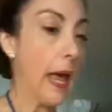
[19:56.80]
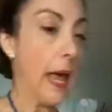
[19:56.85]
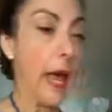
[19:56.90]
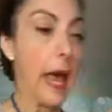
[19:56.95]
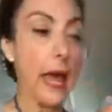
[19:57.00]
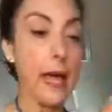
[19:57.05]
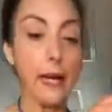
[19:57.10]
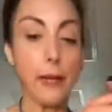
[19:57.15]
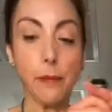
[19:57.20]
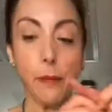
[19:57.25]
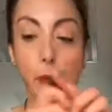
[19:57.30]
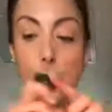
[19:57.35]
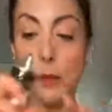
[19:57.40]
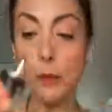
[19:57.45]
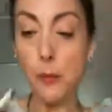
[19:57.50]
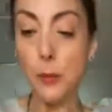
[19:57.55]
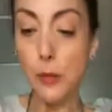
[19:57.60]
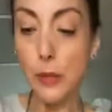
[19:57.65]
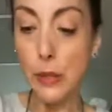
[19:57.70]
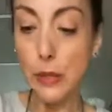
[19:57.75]
and I'm going to
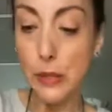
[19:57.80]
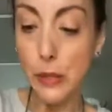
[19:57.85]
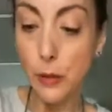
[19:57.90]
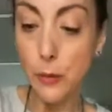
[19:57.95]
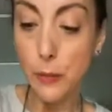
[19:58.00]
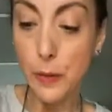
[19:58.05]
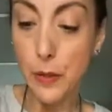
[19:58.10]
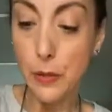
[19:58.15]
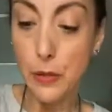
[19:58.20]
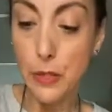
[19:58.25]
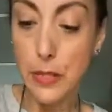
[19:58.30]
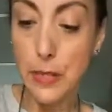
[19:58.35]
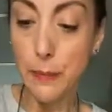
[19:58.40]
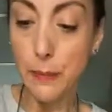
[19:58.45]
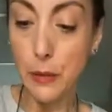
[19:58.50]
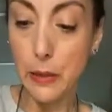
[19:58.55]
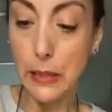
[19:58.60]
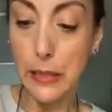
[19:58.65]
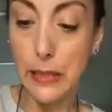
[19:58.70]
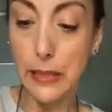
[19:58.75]
put a little bit of
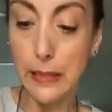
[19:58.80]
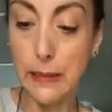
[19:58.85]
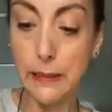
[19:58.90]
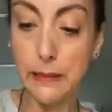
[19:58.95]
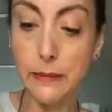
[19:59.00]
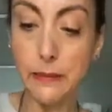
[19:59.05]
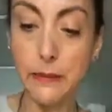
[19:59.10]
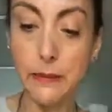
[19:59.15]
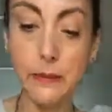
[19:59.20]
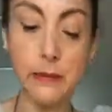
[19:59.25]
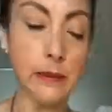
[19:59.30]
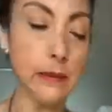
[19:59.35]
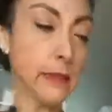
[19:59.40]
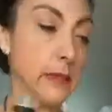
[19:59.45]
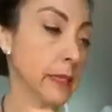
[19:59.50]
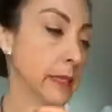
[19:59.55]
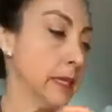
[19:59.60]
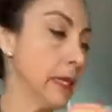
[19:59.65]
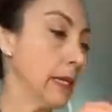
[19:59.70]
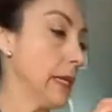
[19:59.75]
semolina.
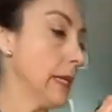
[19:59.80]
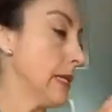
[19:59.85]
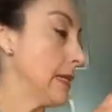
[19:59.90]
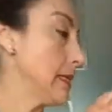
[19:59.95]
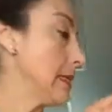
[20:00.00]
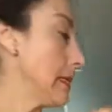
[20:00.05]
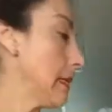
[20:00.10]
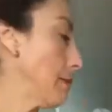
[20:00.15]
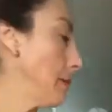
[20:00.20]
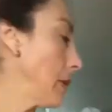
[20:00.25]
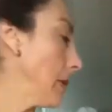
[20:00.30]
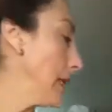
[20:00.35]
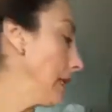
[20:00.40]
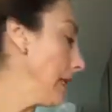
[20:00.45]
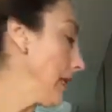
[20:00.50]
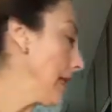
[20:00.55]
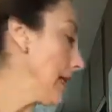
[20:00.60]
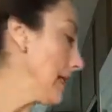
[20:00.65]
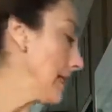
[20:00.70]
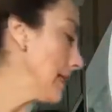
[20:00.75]

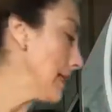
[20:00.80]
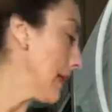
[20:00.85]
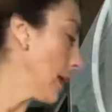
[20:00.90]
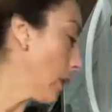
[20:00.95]
Semolina is a